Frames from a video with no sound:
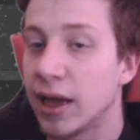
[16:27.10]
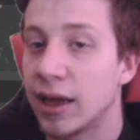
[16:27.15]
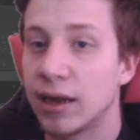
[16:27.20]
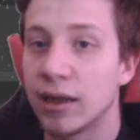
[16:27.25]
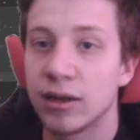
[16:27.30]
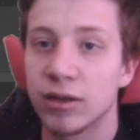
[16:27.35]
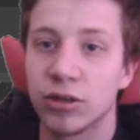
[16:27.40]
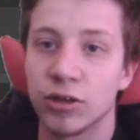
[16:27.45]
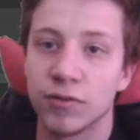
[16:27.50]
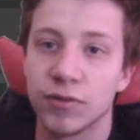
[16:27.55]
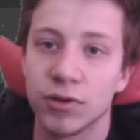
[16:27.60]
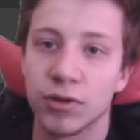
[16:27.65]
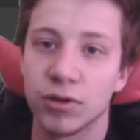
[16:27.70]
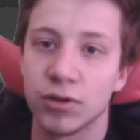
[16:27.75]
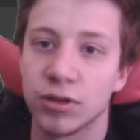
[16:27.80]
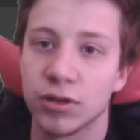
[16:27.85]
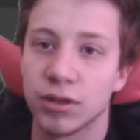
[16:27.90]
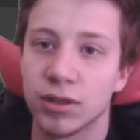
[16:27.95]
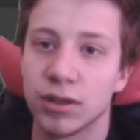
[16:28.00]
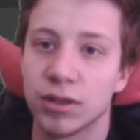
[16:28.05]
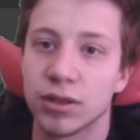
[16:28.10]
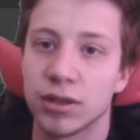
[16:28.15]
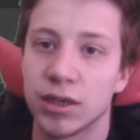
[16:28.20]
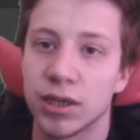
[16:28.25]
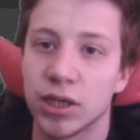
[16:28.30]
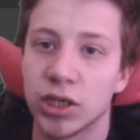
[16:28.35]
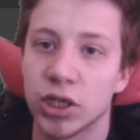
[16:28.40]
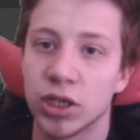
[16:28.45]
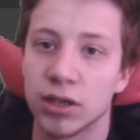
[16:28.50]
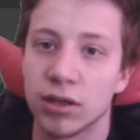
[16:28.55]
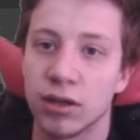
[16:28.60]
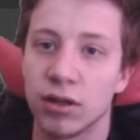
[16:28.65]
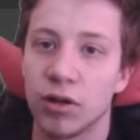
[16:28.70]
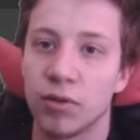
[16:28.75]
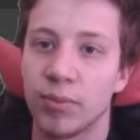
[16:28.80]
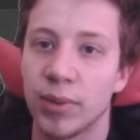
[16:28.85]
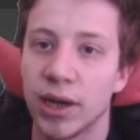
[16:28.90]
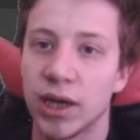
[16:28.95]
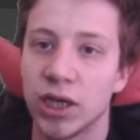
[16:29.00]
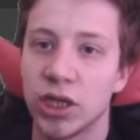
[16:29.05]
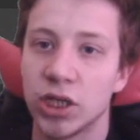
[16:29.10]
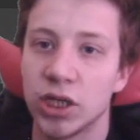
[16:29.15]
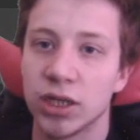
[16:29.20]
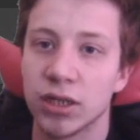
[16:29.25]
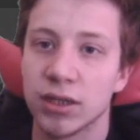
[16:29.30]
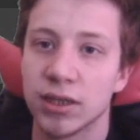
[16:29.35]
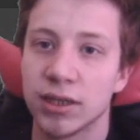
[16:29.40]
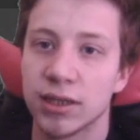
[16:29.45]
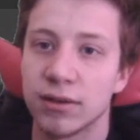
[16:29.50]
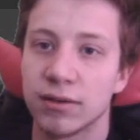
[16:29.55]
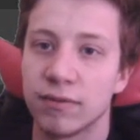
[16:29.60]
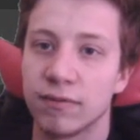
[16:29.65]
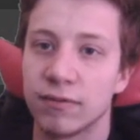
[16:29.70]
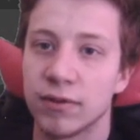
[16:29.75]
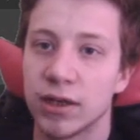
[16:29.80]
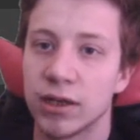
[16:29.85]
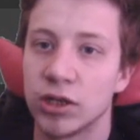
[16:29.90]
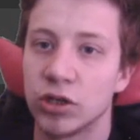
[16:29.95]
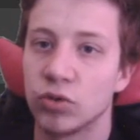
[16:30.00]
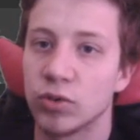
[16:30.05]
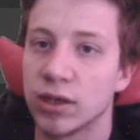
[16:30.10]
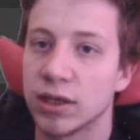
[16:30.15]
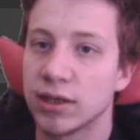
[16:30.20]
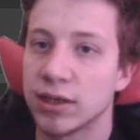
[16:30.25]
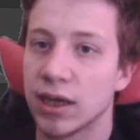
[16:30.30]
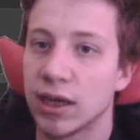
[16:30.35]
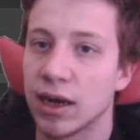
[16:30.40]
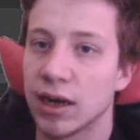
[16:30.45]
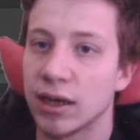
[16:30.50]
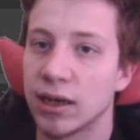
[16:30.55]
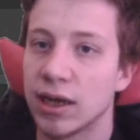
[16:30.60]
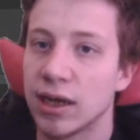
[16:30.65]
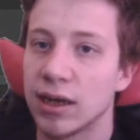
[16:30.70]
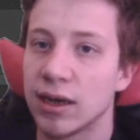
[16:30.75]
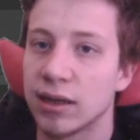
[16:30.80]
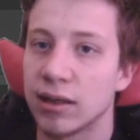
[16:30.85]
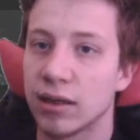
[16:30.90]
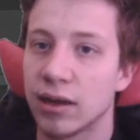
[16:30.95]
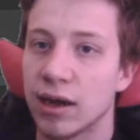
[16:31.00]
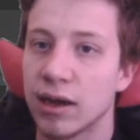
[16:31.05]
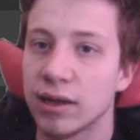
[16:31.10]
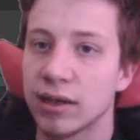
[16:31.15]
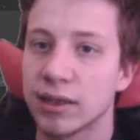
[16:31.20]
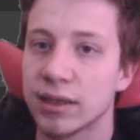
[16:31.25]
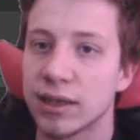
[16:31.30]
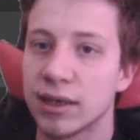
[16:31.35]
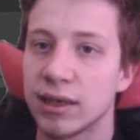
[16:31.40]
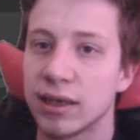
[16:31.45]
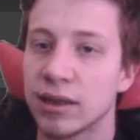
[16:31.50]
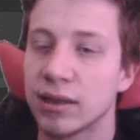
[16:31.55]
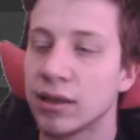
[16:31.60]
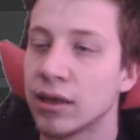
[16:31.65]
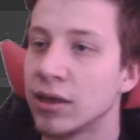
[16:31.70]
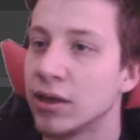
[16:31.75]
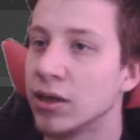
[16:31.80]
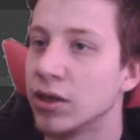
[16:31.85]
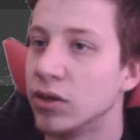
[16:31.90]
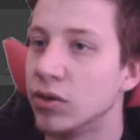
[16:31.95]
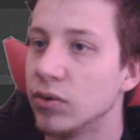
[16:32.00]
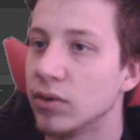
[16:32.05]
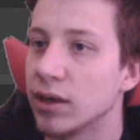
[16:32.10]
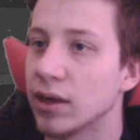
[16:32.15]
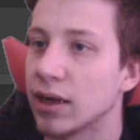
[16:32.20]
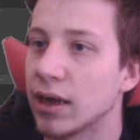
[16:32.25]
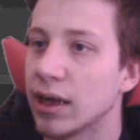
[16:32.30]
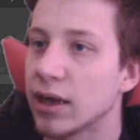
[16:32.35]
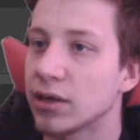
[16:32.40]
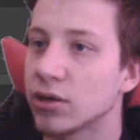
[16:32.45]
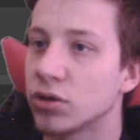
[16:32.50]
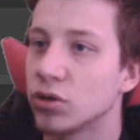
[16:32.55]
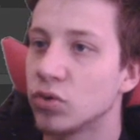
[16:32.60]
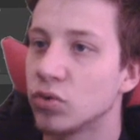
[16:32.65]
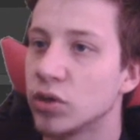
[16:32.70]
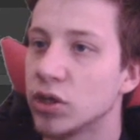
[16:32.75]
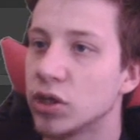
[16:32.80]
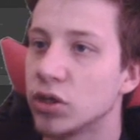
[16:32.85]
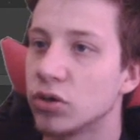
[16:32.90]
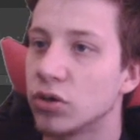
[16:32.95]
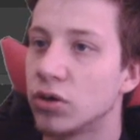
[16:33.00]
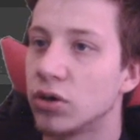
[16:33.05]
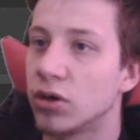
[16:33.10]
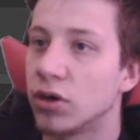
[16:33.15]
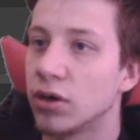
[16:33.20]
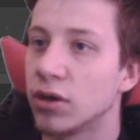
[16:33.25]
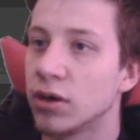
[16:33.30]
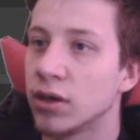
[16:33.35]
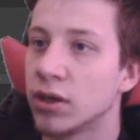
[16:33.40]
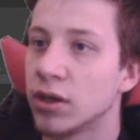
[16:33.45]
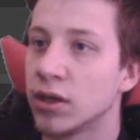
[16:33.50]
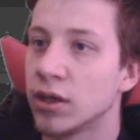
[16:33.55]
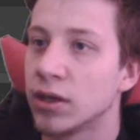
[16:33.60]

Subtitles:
And there is of course traditional operations that you can see right here in triangles edit. You can extrude it all,